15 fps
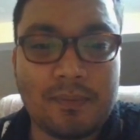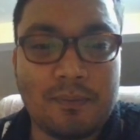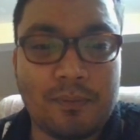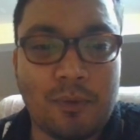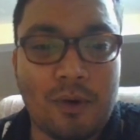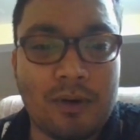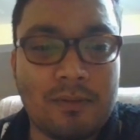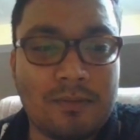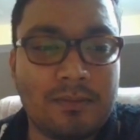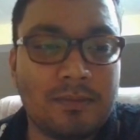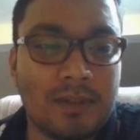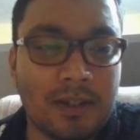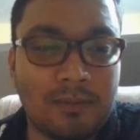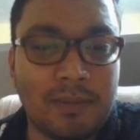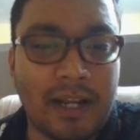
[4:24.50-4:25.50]

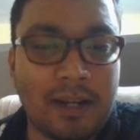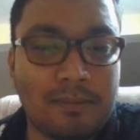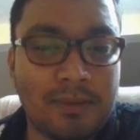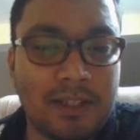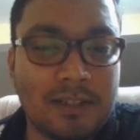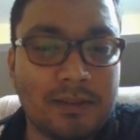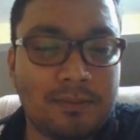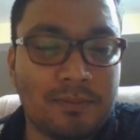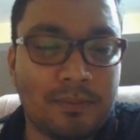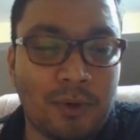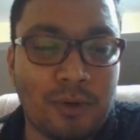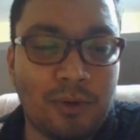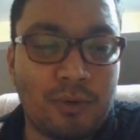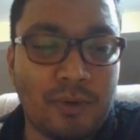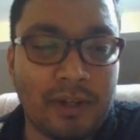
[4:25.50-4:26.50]
black plays
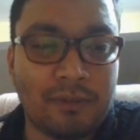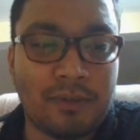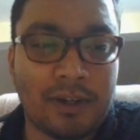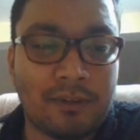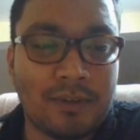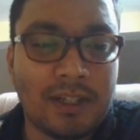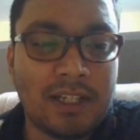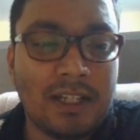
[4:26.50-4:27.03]
pawn to a5,